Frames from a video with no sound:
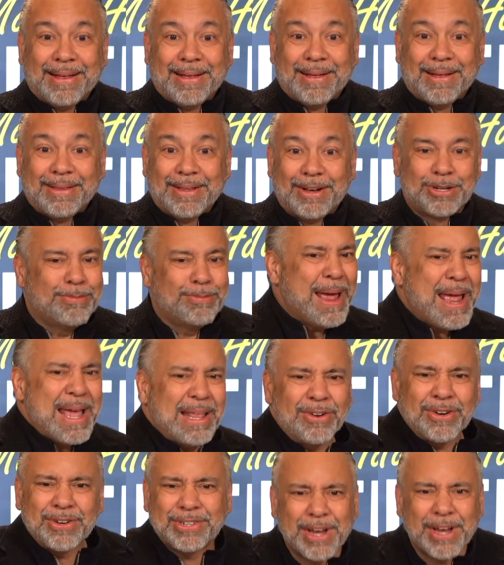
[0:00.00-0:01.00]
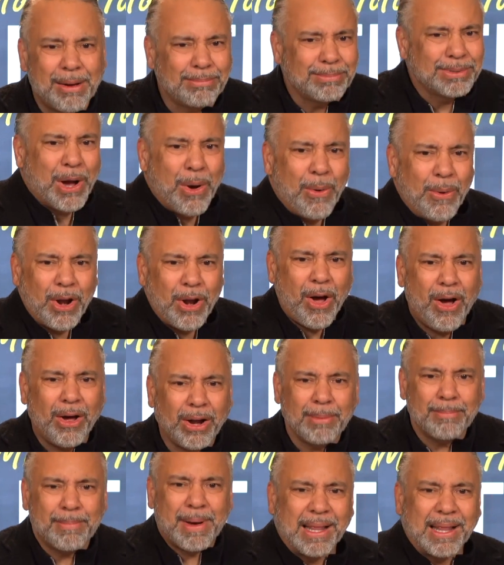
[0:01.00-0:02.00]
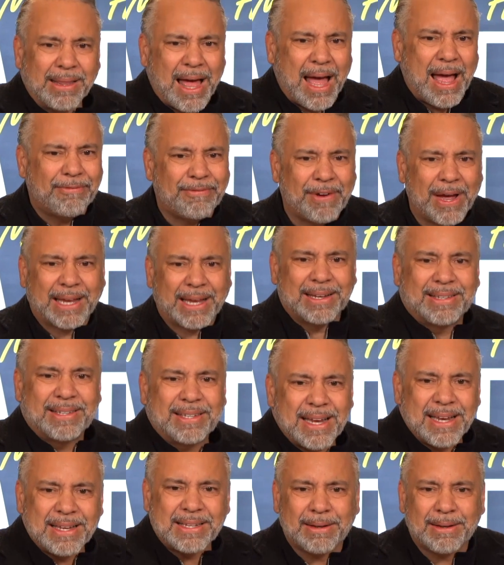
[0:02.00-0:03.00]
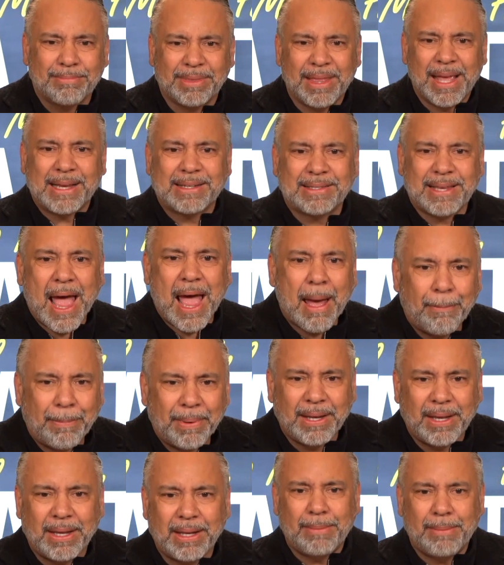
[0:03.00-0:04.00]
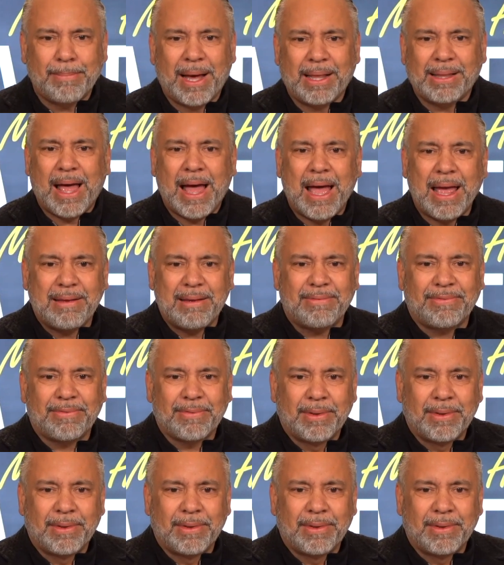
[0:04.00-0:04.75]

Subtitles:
There's something going on in my life. I can see some things happening in my life.